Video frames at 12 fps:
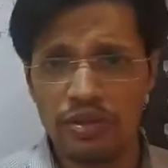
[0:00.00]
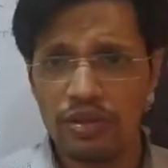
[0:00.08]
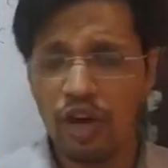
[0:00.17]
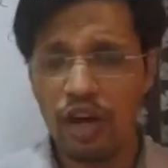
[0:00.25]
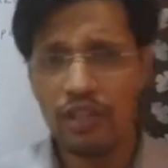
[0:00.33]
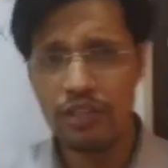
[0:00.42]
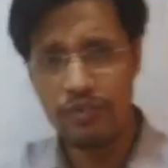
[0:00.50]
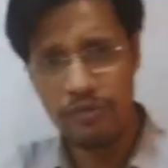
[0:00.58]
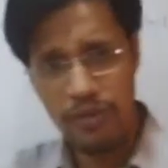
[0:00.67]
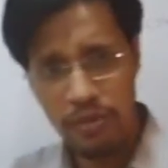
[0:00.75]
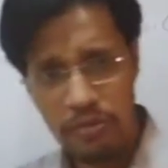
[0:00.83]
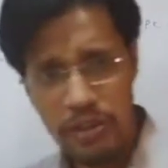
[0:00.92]
knowledge
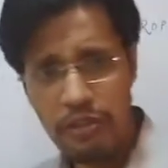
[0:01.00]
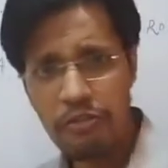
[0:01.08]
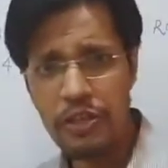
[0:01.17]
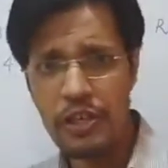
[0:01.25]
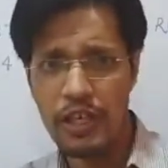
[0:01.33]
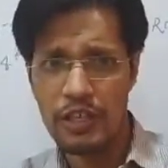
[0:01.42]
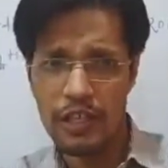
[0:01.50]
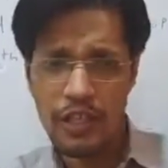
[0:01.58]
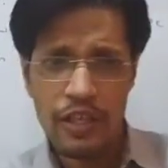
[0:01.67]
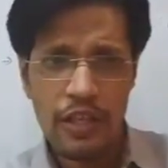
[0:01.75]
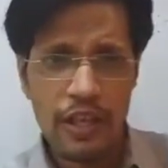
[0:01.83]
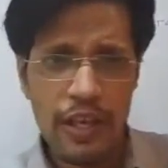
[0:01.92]
from different other
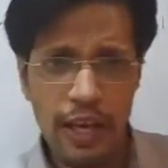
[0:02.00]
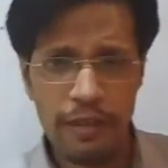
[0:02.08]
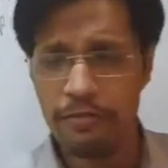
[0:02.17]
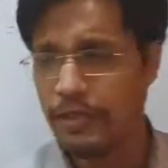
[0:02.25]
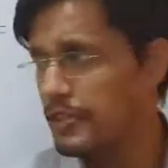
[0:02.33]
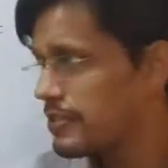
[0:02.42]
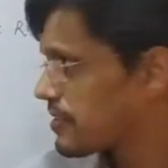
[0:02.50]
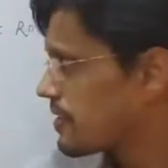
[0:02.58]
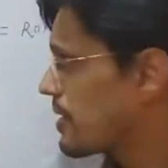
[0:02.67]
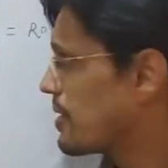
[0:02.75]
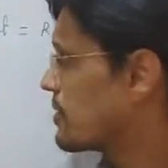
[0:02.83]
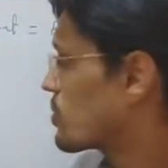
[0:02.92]

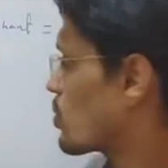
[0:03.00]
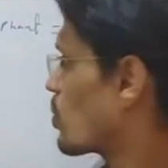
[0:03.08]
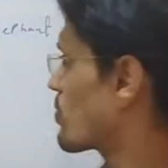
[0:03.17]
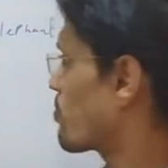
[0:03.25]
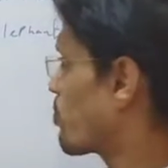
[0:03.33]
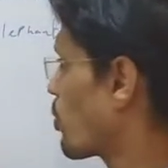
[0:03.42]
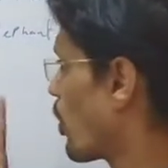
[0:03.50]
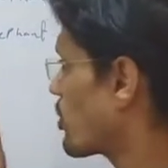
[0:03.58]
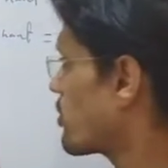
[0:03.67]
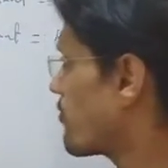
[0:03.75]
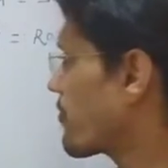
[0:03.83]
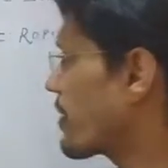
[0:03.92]
elephants. So
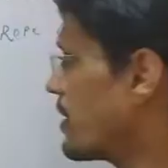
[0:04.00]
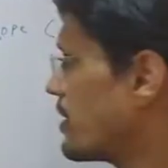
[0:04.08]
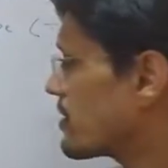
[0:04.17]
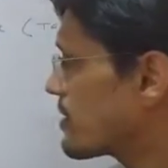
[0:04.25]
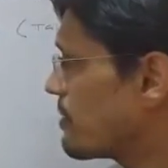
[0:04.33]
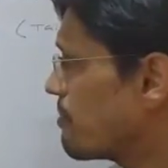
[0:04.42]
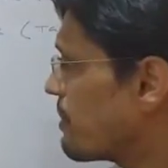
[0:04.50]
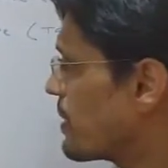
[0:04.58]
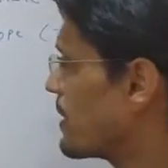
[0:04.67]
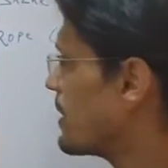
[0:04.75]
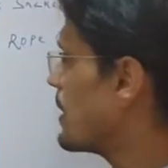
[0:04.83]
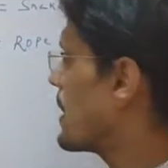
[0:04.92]
fourth friend
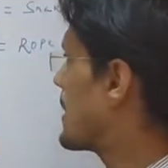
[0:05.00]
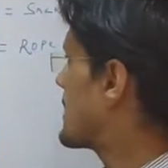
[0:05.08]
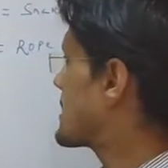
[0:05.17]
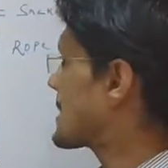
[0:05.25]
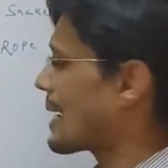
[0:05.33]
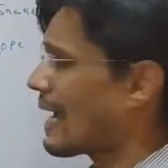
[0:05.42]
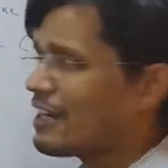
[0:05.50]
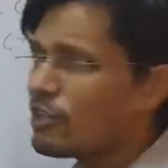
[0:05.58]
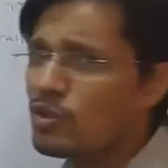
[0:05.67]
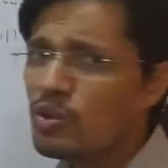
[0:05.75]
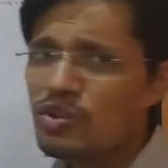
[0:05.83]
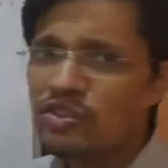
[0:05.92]
simply tried
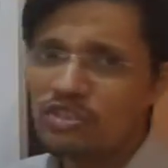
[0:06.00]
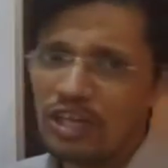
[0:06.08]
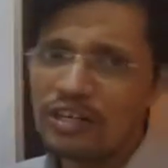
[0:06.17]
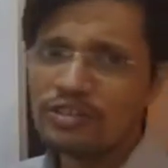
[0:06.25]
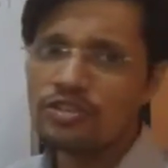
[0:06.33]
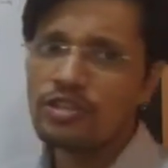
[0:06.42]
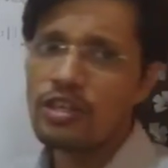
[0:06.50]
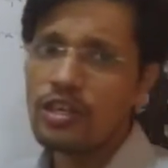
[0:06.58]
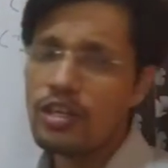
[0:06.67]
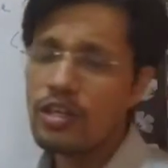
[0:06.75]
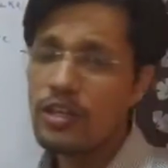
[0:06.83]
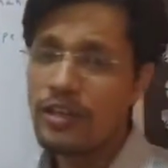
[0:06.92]
to judge
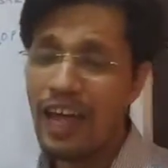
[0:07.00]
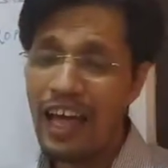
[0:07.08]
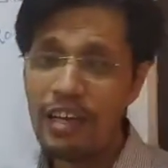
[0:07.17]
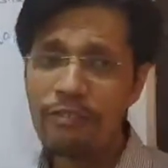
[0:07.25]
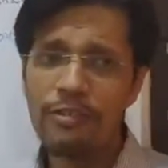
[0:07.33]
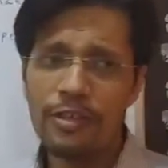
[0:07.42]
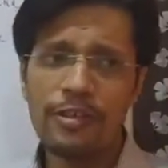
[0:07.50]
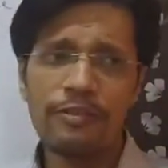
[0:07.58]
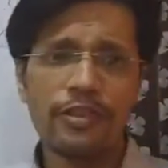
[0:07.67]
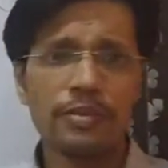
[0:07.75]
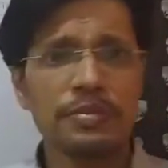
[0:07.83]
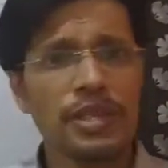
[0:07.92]
the elephant
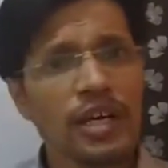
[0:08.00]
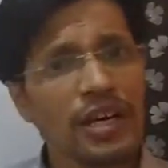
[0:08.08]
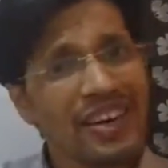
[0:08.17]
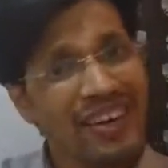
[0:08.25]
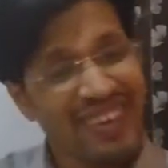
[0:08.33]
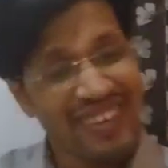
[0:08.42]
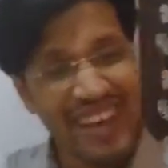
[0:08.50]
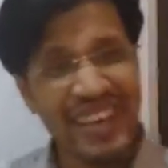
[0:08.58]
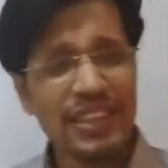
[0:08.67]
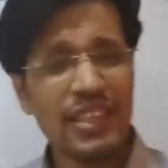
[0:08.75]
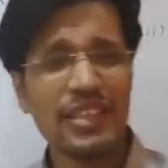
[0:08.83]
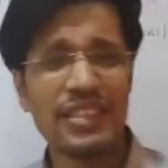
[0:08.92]
from the
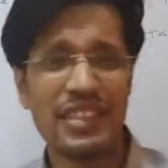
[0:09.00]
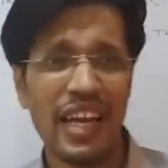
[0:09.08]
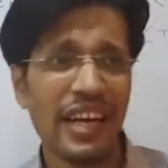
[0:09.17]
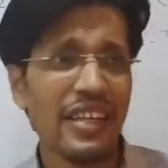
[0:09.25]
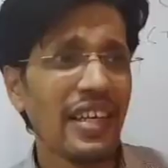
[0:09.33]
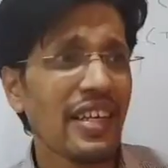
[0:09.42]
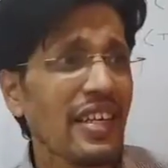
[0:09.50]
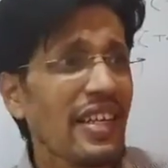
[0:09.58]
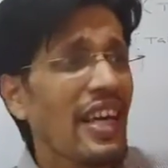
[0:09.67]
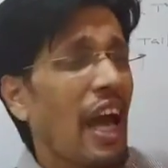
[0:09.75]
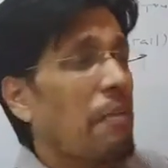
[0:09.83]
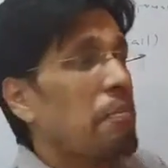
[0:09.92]
right hand side, and
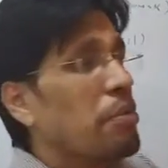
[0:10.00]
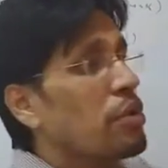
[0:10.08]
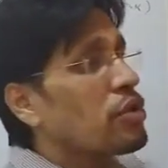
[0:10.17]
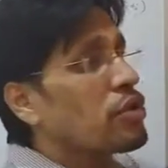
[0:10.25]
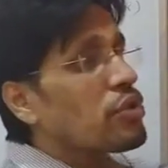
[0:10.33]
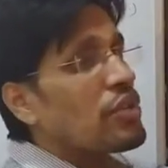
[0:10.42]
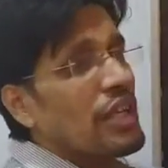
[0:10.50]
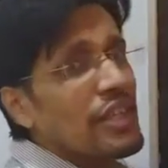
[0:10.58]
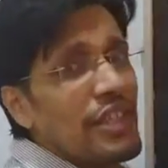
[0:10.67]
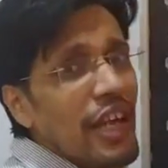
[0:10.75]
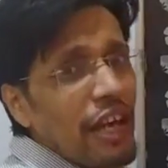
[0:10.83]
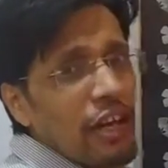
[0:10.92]
he approached the
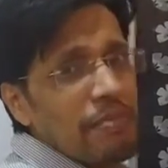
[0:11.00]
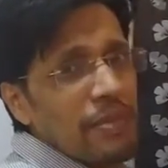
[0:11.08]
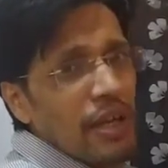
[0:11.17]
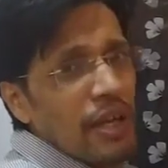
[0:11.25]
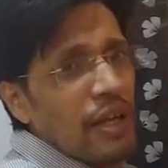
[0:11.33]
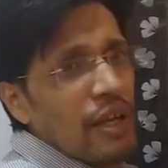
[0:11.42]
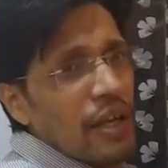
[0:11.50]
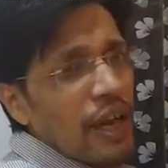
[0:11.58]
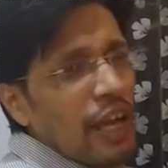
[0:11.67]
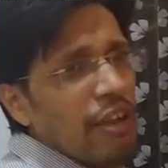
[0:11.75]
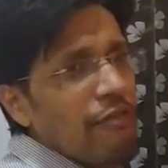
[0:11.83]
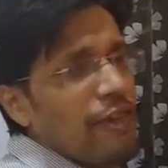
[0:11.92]
ear of the
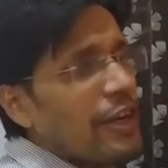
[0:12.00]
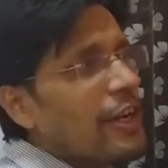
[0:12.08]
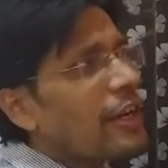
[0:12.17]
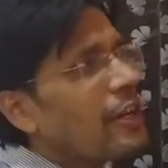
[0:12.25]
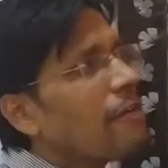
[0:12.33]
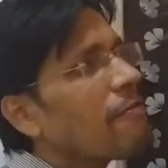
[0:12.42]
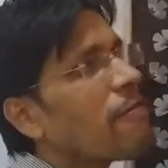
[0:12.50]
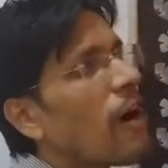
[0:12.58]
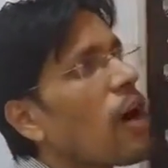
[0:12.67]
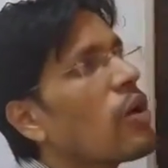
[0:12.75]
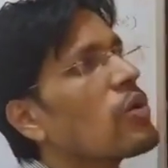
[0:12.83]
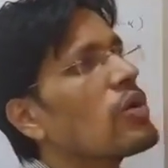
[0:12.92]
elephant, and he
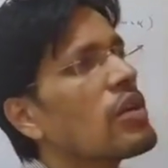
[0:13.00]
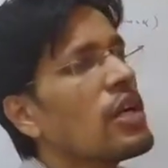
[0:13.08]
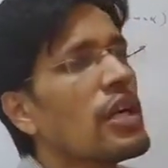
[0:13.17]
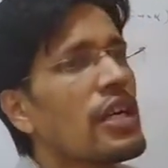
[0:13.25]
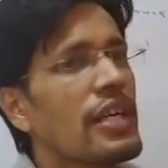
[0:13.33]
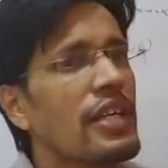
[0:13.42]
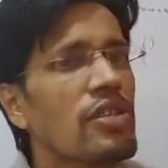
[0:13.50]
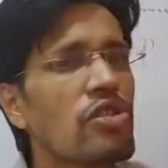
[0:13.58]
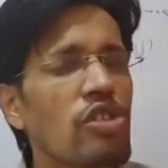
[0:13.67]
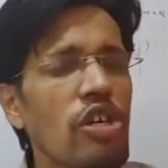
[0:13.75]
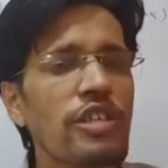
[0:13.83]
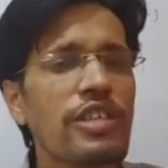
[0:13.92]
found it is
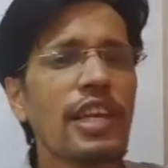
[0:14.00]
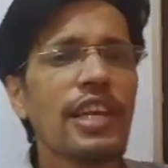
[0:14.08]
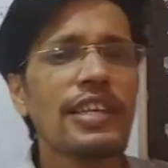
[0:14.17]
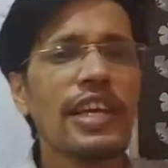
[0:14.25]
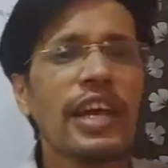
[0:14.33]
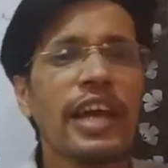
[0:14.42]
just like a